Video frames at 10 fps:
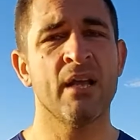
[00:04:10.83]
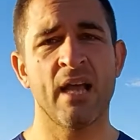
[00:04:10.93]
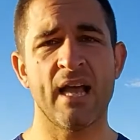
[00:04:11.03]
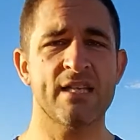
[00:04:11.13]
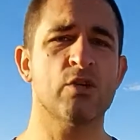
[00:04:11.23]

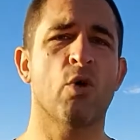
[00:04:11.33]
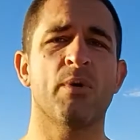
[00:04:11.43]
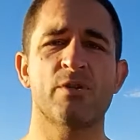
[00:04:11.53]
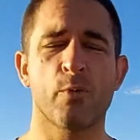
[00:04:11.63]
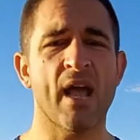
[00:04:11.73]
As
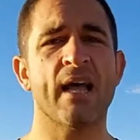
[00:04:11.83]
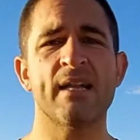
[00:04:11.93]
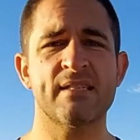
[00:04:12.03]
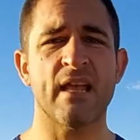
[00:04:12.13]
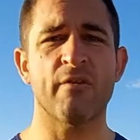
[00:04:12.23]
always, we are in
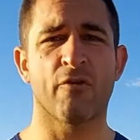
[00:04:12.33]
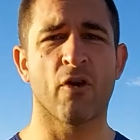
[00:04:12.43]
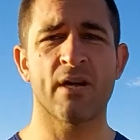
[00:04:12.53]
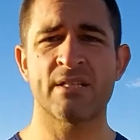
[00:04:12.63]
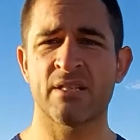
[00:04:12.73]
a state
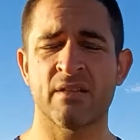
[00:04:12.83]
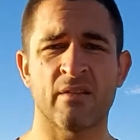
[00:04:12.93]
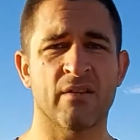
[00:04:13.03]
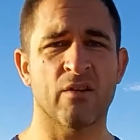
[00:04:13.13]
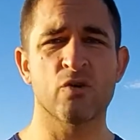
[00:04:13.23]
forest.
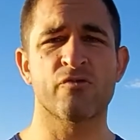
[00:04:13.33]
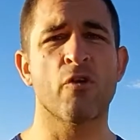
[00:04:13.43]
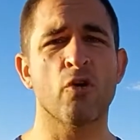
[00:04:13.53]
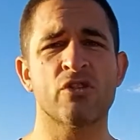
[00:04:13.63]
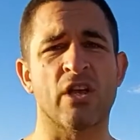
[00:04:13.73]
Those
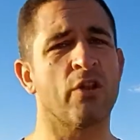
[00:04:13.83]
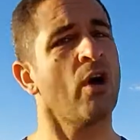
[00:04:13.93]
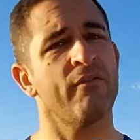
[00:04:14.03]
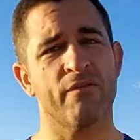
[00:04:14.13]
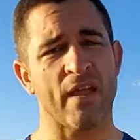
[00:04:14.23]
roads are
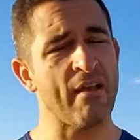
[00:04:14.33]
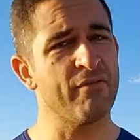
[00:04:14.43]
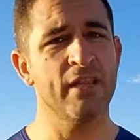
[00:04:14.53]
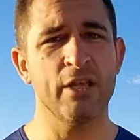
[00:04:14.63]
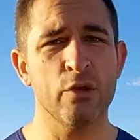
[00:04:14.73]
not
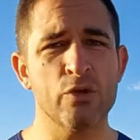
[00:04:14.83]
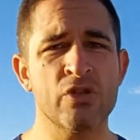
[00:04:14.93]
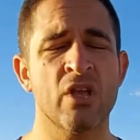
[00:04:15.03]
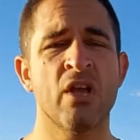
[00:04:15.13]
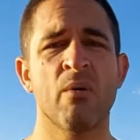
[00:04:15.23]
heavily
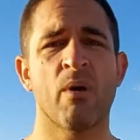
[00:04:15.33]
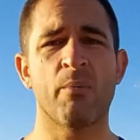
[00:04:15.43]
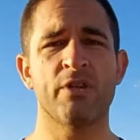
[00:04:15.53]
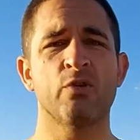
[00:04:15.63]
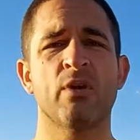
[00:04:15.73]
used,
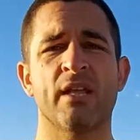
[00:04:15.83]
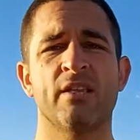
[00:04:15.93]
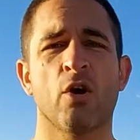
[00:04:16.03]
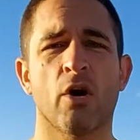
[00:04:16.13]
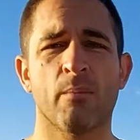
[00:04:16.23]
but we do get
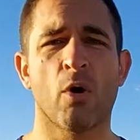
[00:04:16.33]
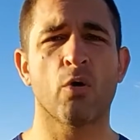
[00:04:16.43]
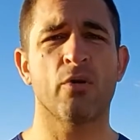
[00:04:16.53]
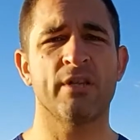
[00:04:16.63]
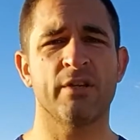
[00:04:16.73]
the odd
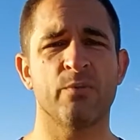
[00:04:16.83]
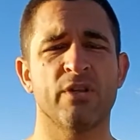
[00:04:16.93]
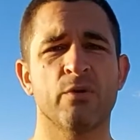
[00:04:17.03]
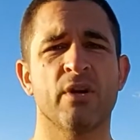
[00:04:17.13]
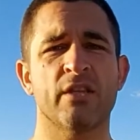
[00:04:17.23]
moto and we
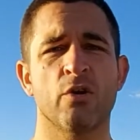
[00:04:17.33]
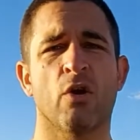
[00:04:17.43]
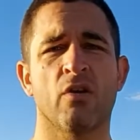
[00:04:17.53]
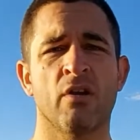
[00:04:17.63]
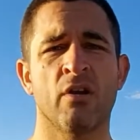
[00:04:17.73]
do get the
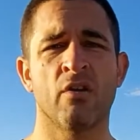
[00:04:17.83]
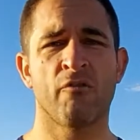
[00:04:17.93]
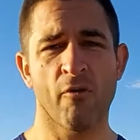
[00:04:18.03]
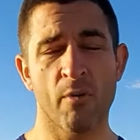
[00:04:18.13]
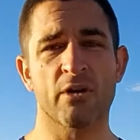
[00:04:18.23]
odd
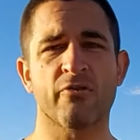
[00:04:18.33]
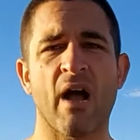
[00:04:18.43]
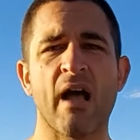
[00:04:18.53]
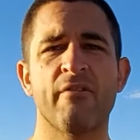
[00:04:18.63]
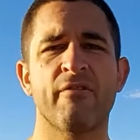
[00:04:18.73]
four-wheel
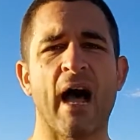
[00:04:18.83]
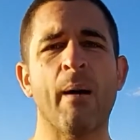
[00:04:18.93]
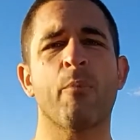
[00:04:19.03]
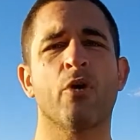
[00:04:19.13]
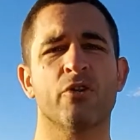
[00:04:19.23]
drive
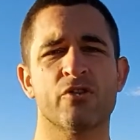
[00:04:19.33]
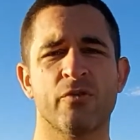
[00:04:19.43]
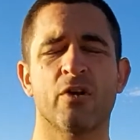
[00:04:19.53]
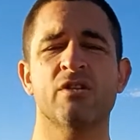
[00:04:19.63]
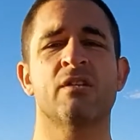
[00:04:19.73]
up on those
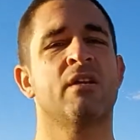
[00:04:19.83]
roads.